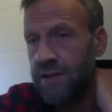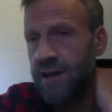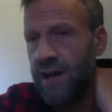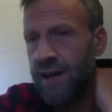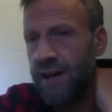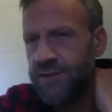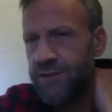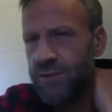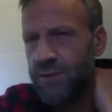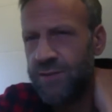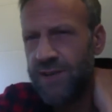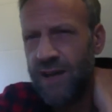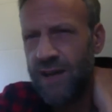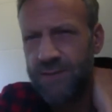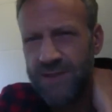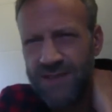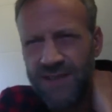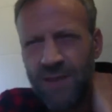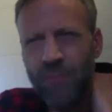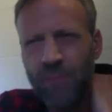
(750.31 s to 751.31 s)
And
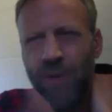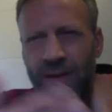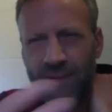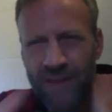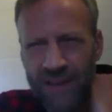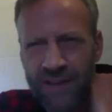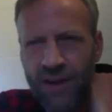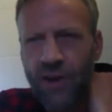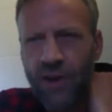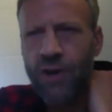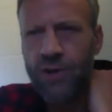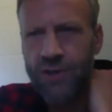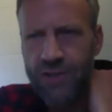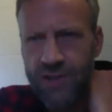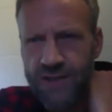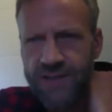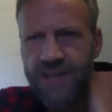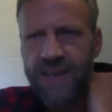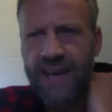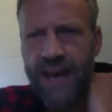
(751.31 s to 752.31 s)
sometimes there's a bit of
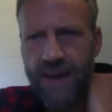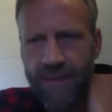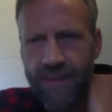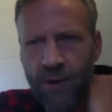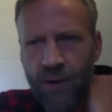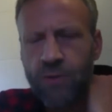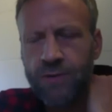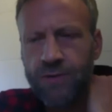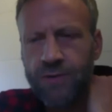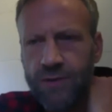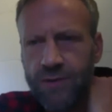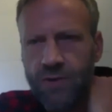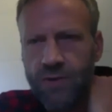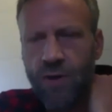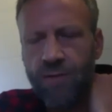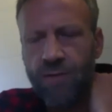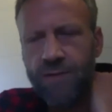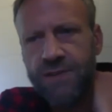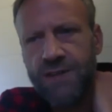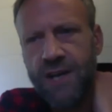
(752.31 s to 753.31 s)
inertia to get those
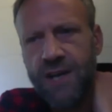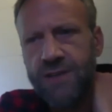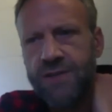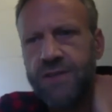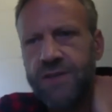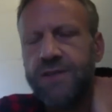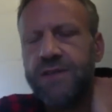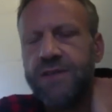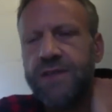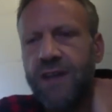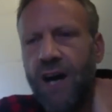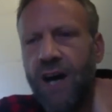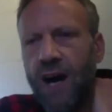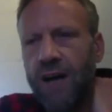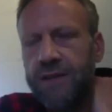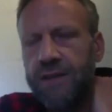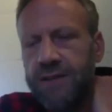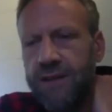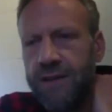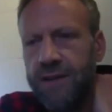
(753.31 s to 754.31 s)
conversations
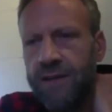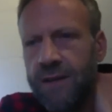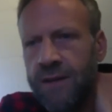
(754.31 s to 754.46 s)
started.